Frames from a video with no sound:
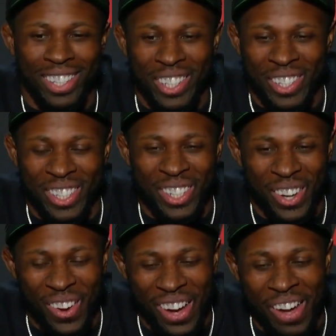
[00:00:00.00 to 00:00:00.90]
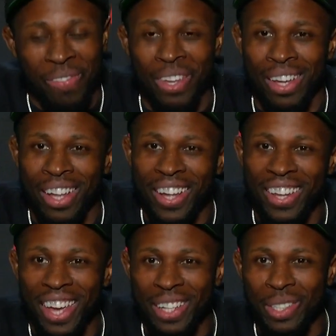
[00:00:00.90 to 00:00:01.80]
So
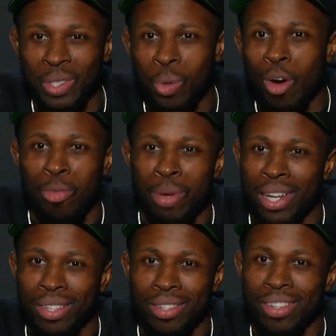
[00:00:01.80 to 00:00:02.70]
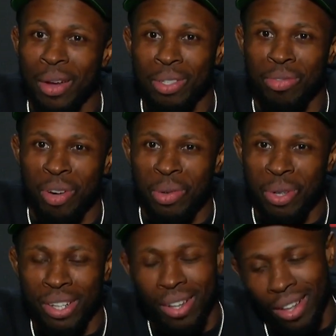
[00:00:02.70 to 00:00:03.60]
like 12 Minutes, that was a fun
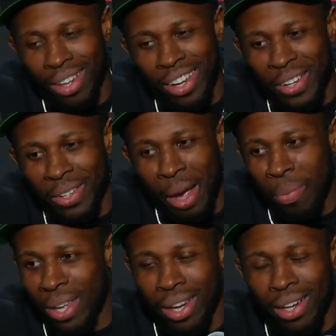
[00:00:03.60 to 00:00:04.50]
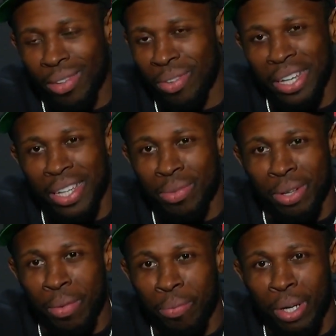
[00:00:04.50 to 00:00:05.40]
one. You know, I play a lot of different games, man,
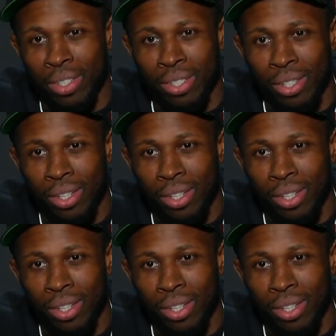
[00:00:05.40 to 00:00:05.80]
a bunch.